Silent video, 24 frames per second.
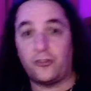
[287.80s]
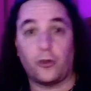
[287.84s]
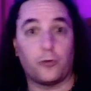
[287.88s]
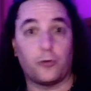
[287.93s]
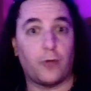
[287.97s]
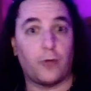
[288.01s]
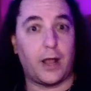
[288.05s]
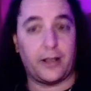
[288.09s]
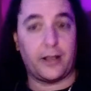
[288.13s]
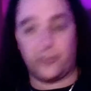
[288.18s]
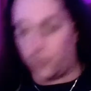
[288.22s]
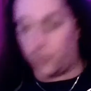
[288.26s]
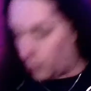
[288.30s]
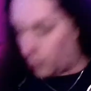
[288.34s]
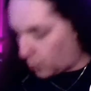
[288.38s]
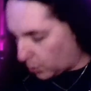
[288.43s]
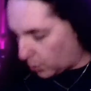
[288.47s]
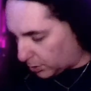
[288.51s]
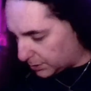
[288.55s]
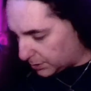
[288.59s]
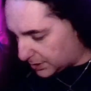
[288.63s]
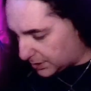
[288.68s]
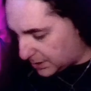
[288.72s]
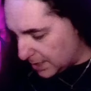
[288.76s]
Horizon
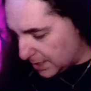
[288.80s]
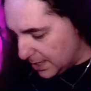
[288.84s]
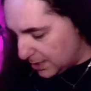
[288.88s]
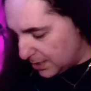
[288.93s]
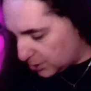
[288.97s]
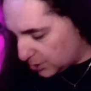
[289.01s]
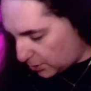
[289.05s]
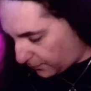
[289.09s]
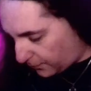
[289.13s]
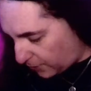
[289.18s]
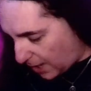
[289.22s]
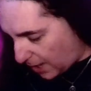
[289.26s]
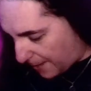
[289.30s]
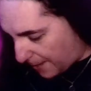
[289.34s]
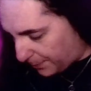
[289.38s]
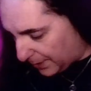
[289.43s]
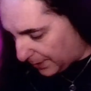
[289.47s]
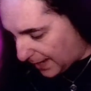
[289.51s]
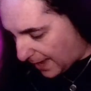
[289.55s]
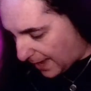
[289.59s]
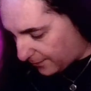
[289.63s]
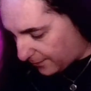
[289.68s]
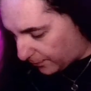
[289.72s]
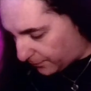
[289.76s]
Worlds. So if you happen
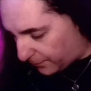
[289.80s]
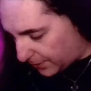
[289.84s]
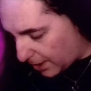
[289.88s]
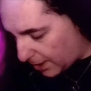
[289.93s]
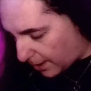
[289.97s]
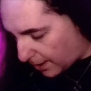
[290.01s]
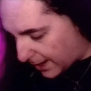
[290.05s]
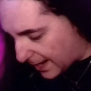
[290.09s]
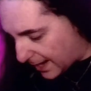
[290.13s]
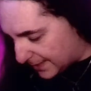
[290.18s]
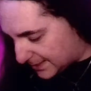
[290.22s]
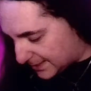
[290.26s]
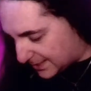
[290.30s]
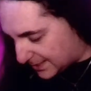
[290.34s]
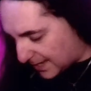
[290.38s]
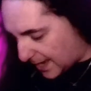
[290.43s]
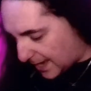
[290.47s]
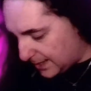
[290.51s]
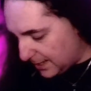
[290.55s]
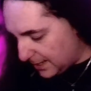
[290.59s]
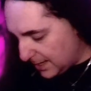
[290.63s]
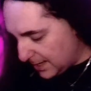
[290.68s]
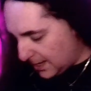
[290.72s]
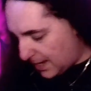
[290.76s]
to have a VR
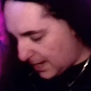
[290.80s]
headset